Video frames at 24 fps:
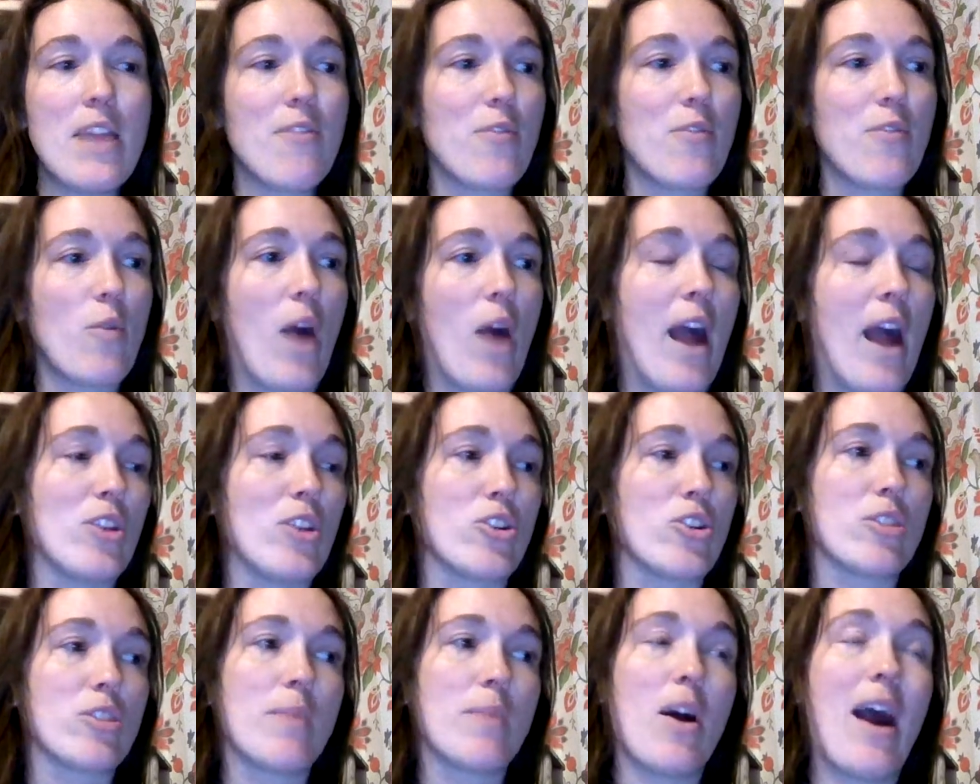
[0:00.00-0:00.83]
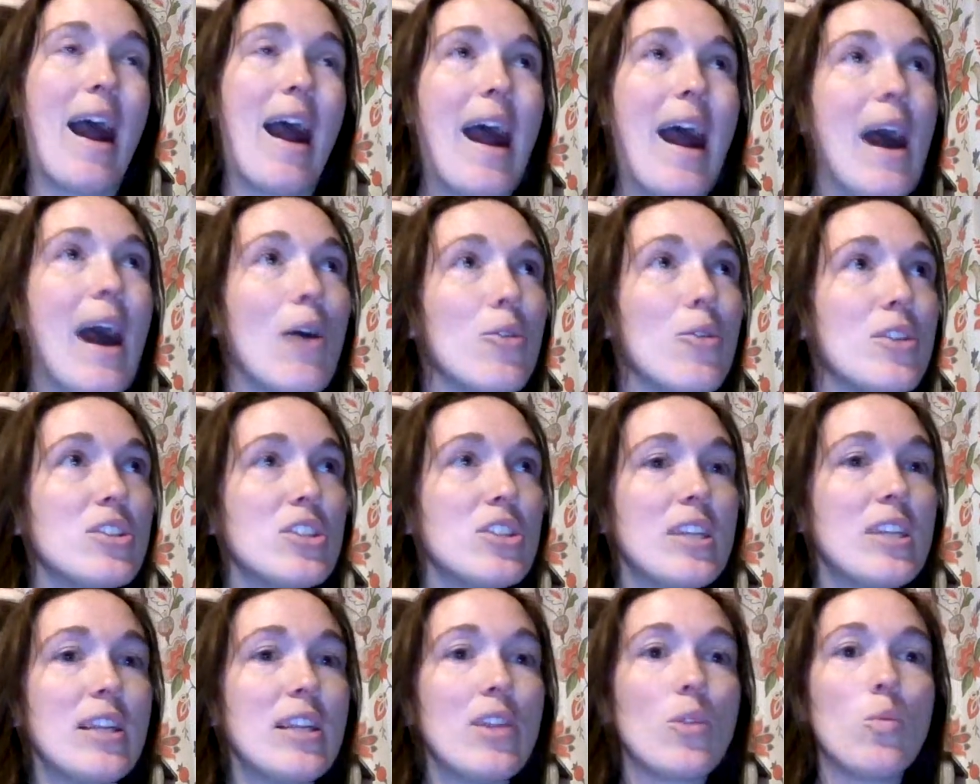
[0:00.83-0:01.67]
if I learned about how the
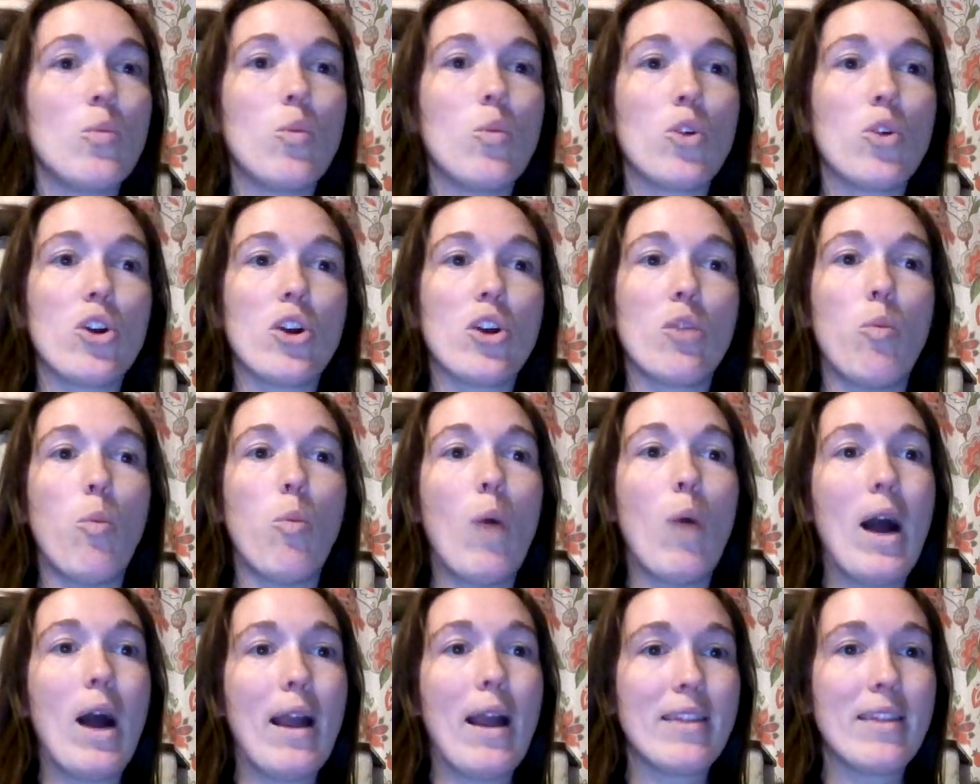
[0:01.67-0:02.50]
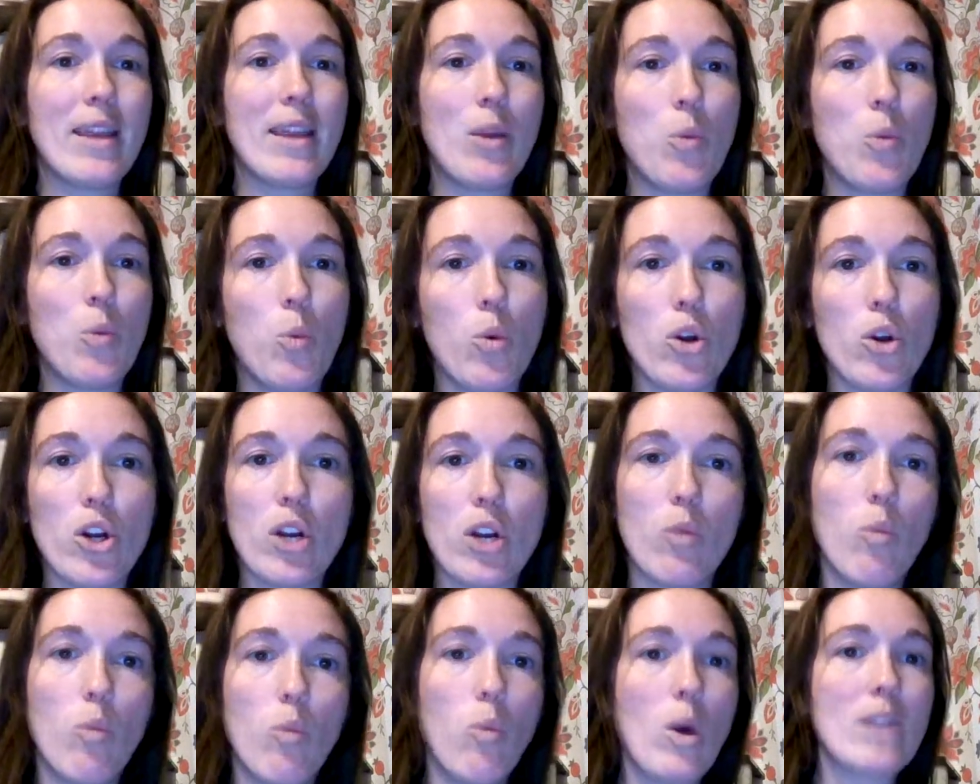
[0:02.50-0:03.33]
teeth work, why they
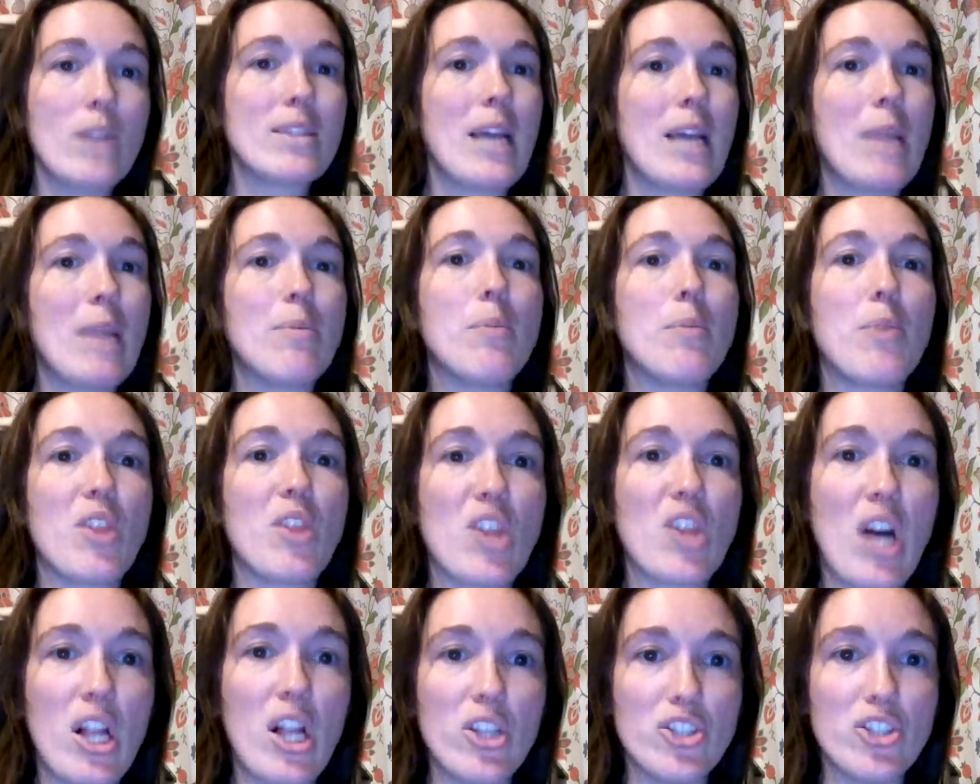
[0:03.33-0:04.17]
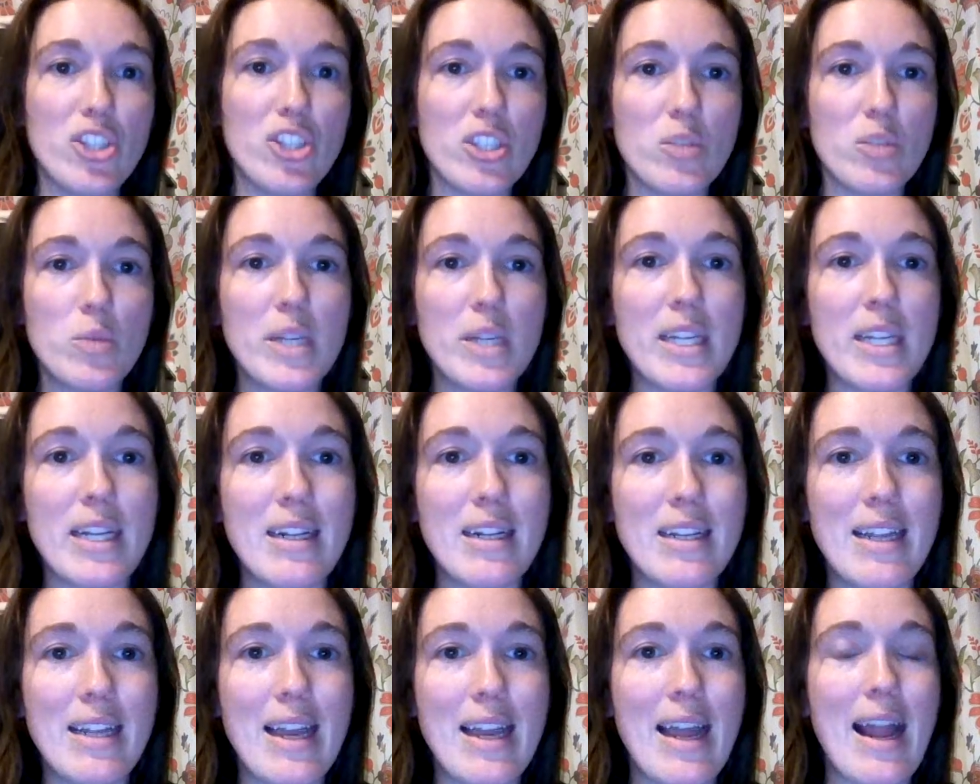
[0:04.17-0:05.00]
work, what type of pathologies we
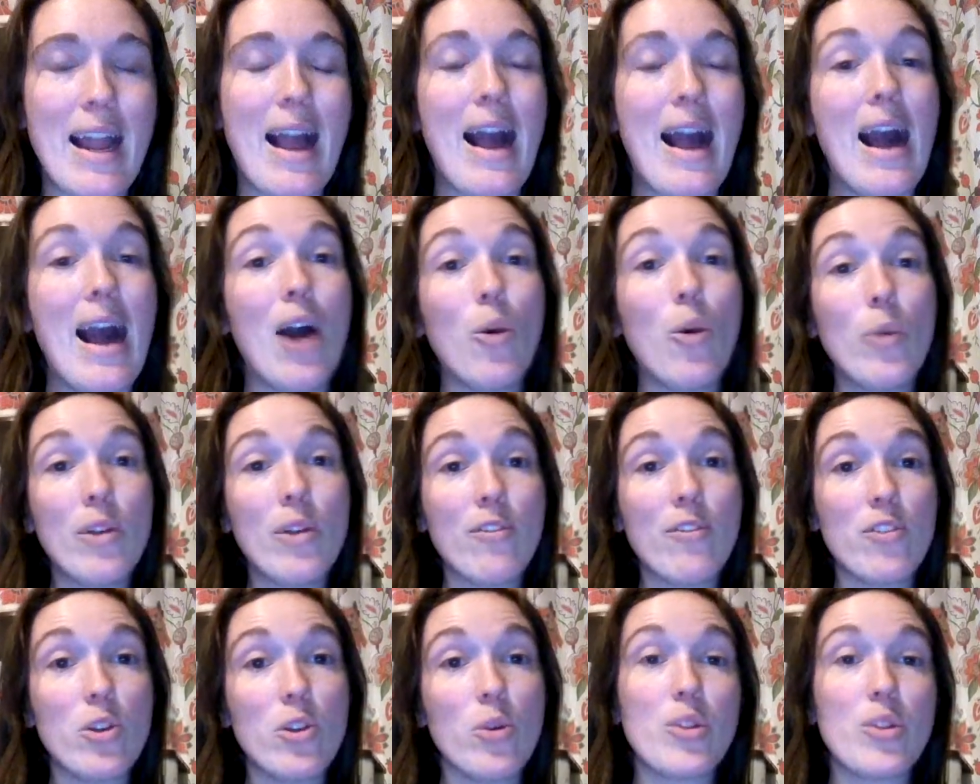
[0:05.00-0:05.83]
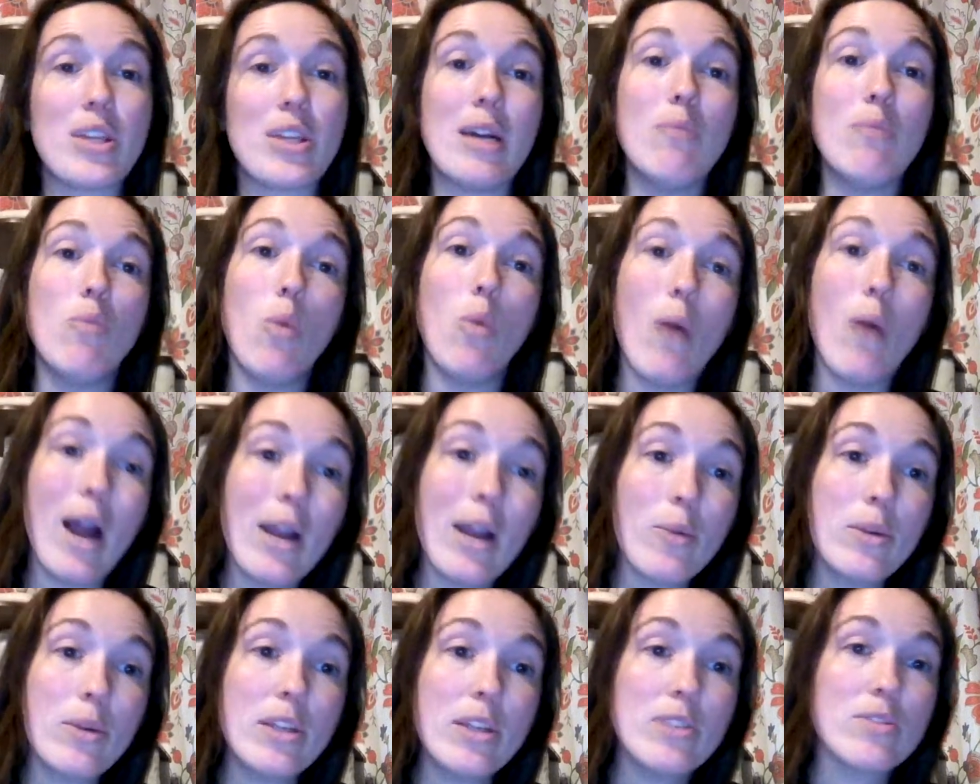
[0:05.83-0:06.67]
can get, how we float them,
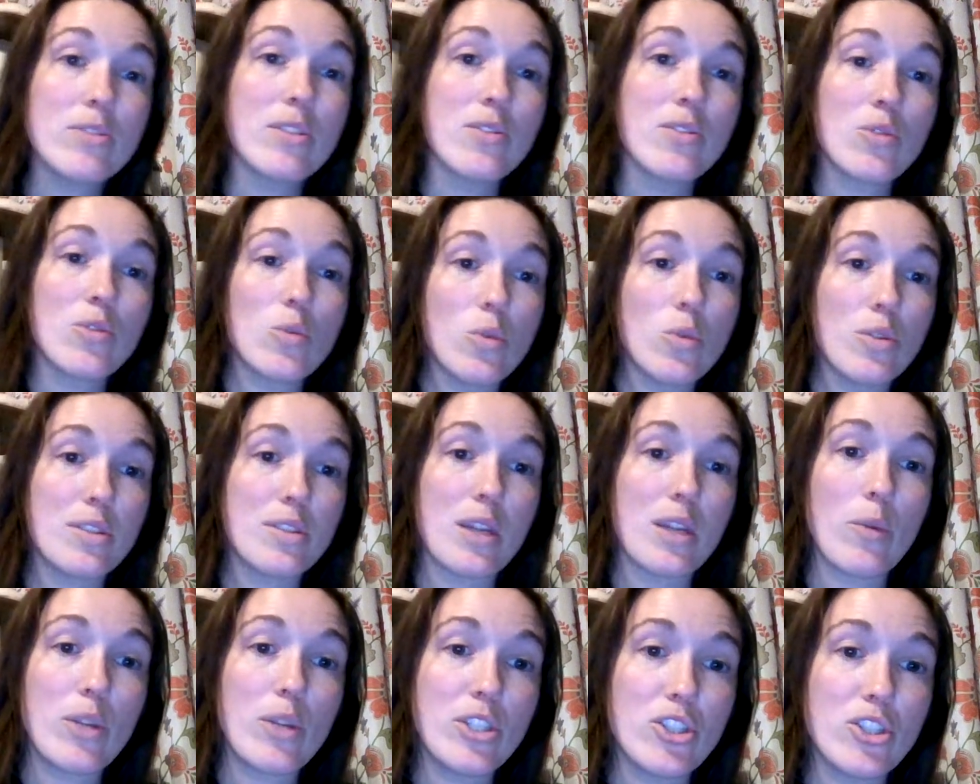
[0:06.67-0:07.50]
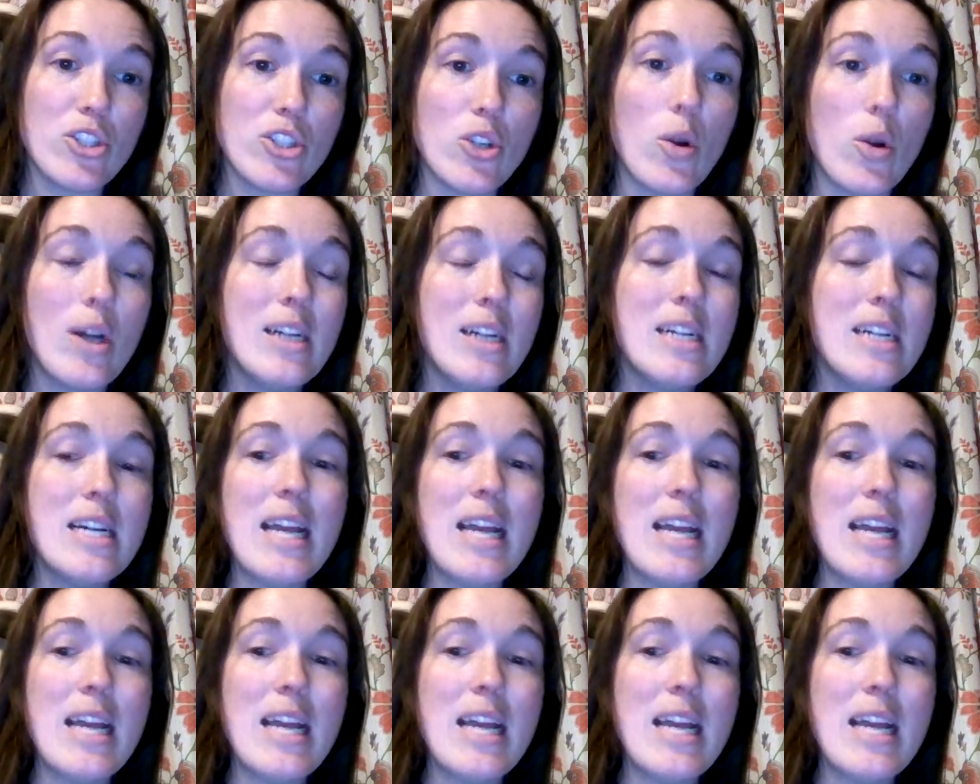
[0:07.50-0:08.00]
why we use the tools that we do,